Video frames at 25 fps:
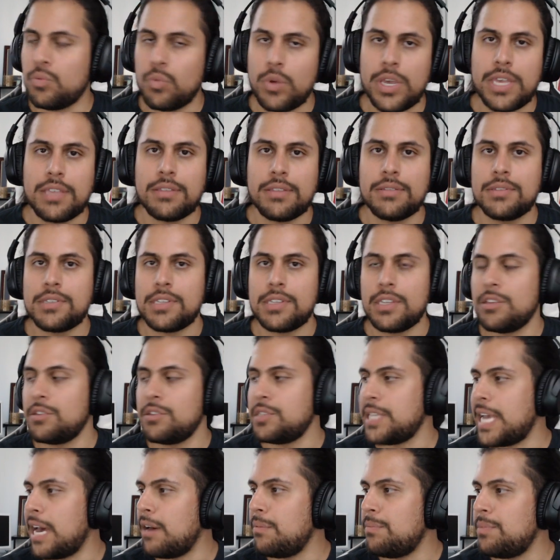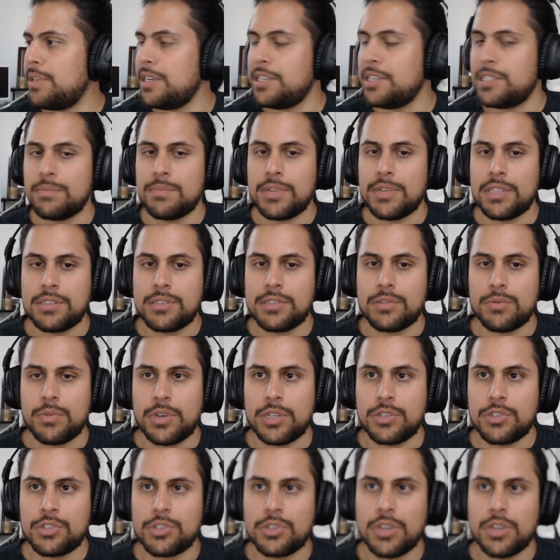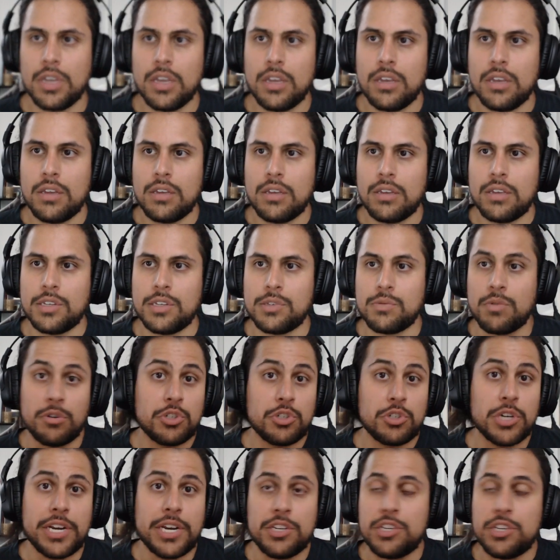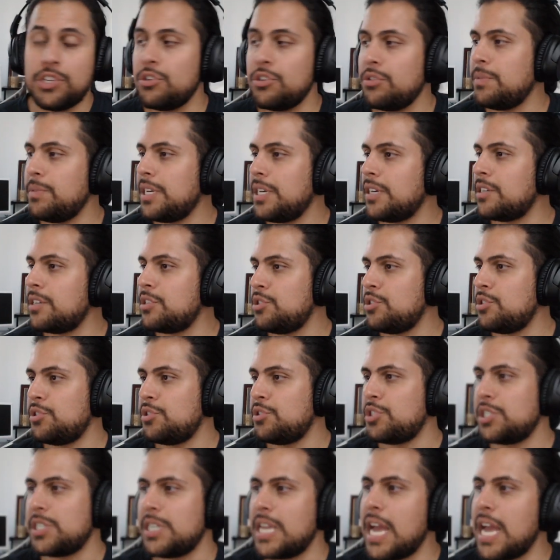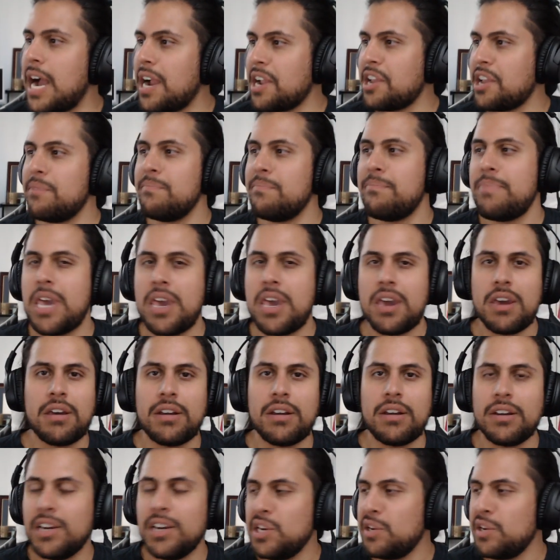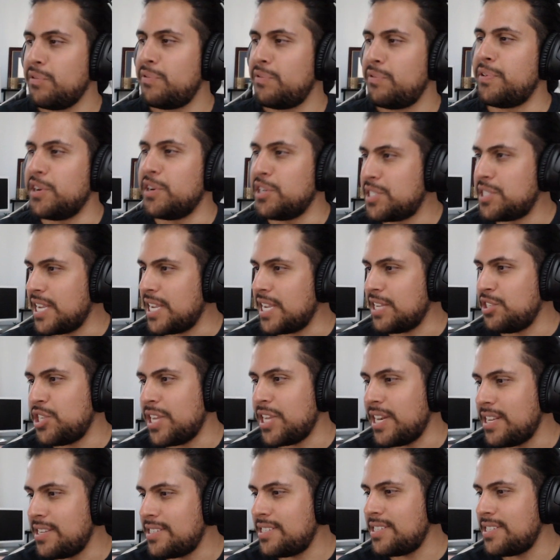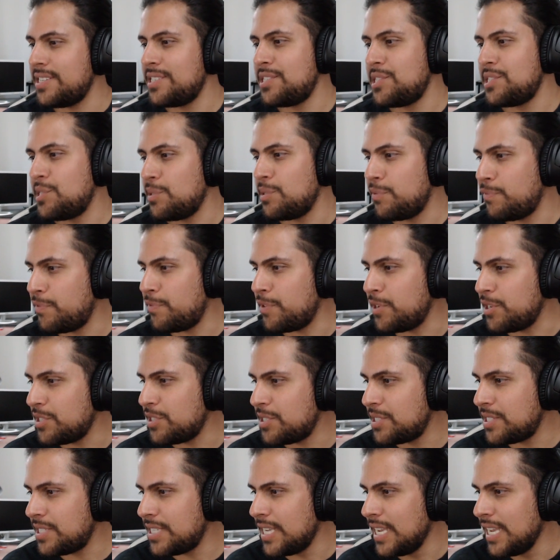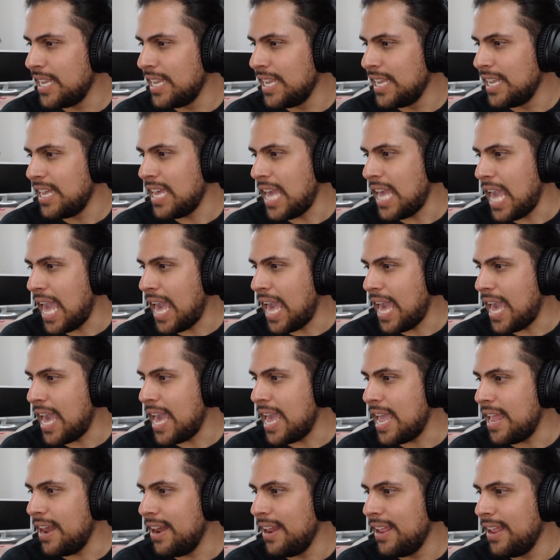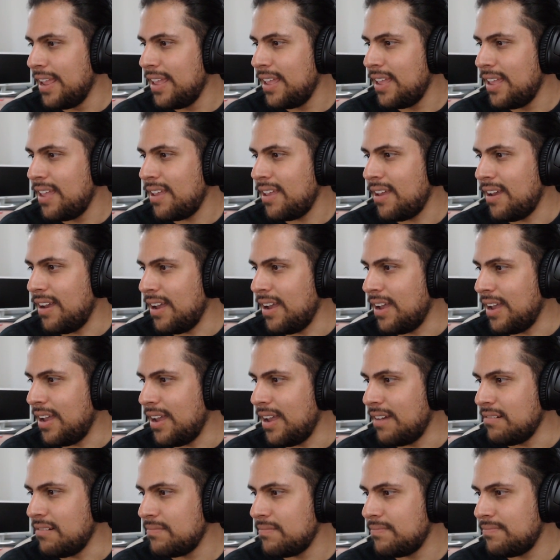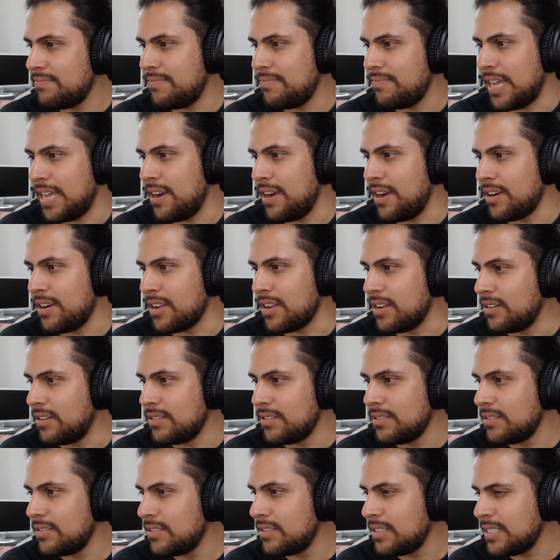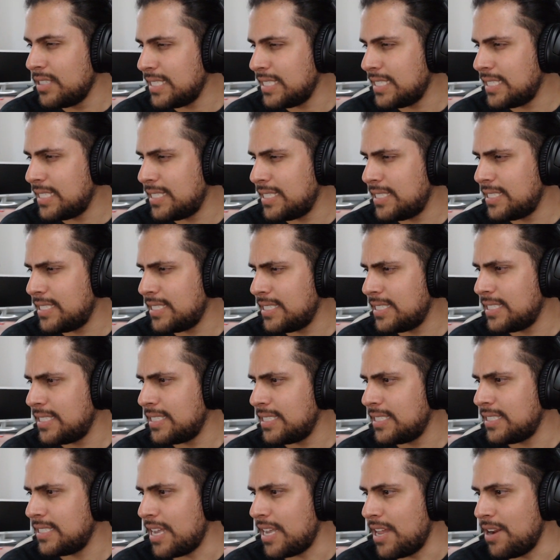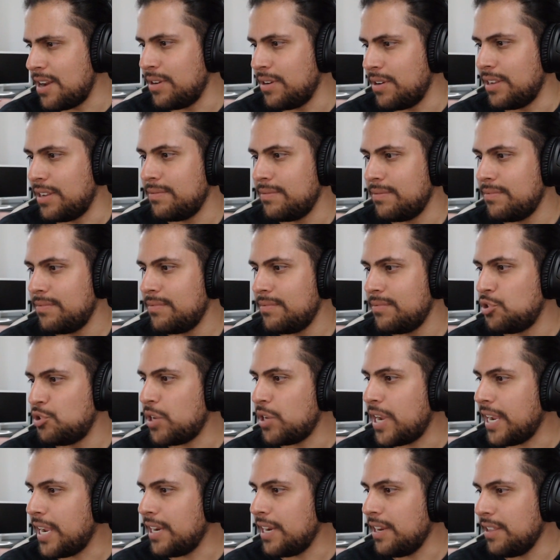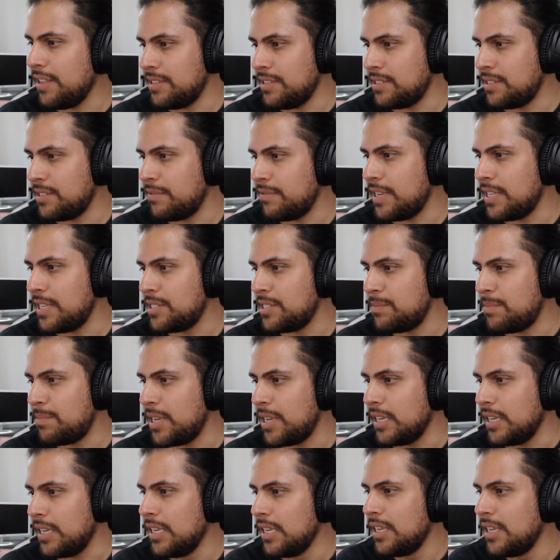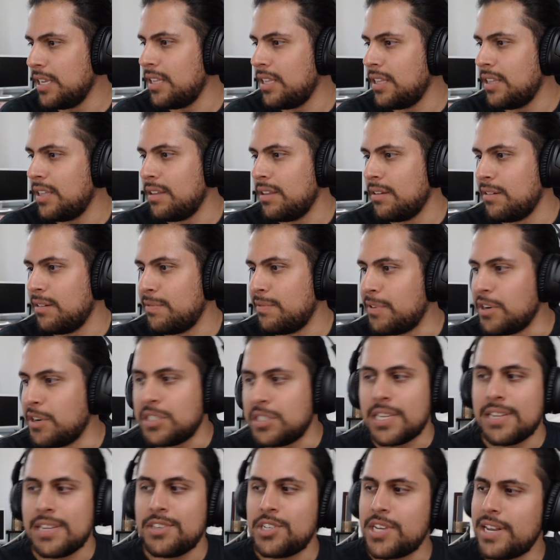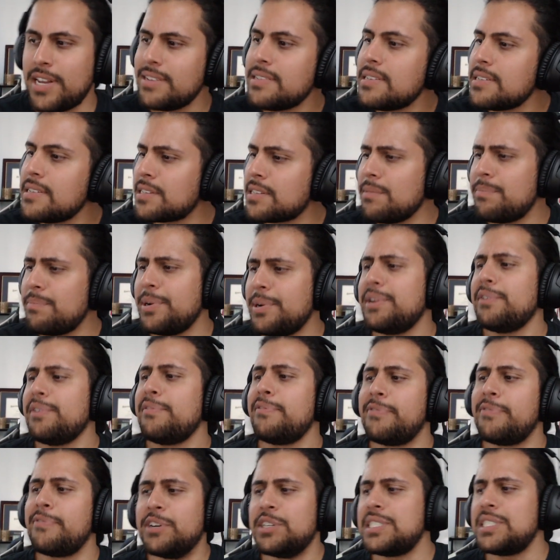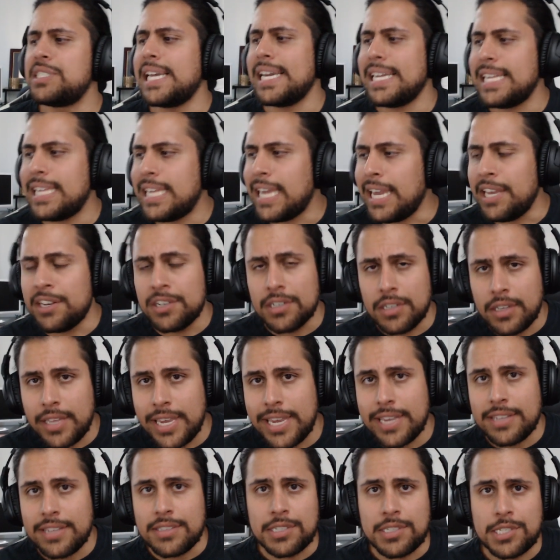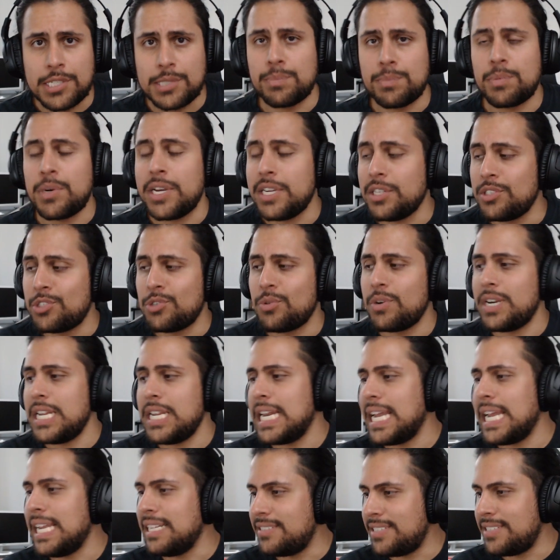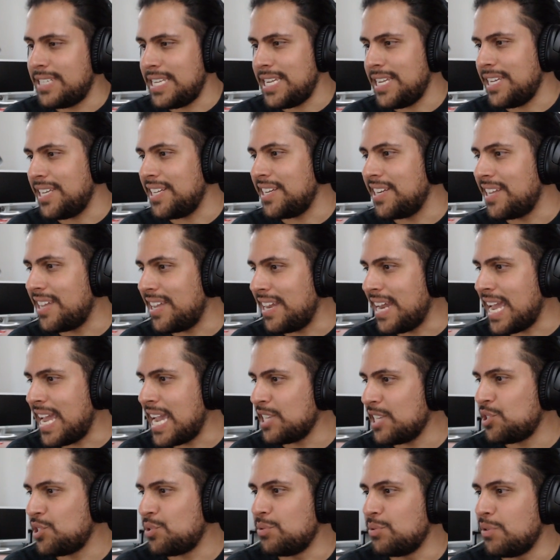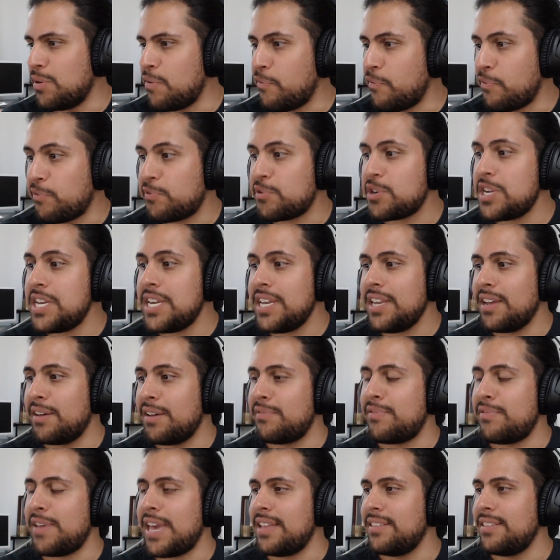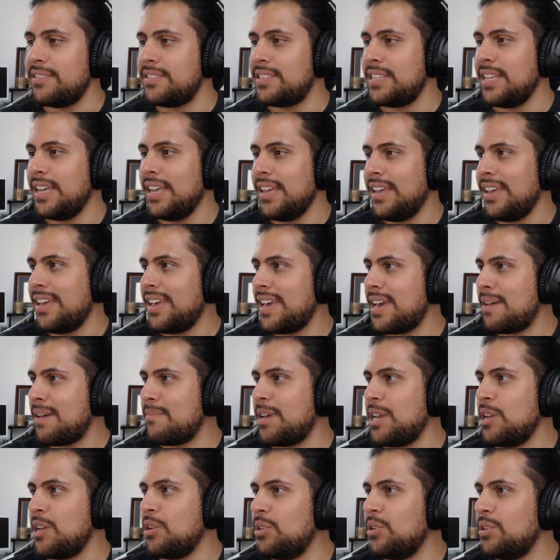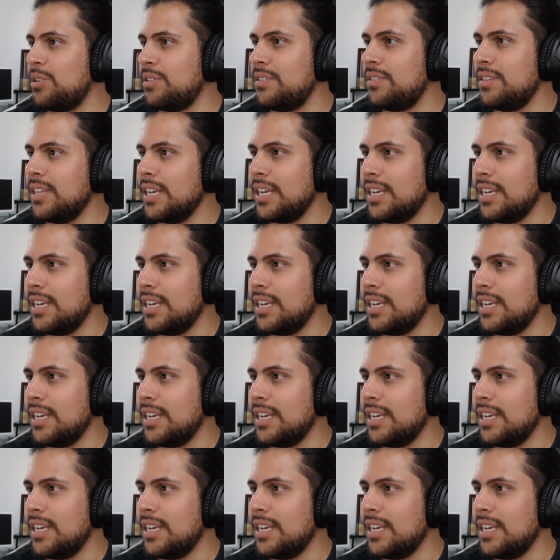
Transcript: wins and those outplacements, which is what we're trying to do because you should not compare first at Genesis to first at uh, I don't know. I don't want to drag any of these events, but First at Genesis compared to first at Gatorland Spring 2019, an actual free event at my old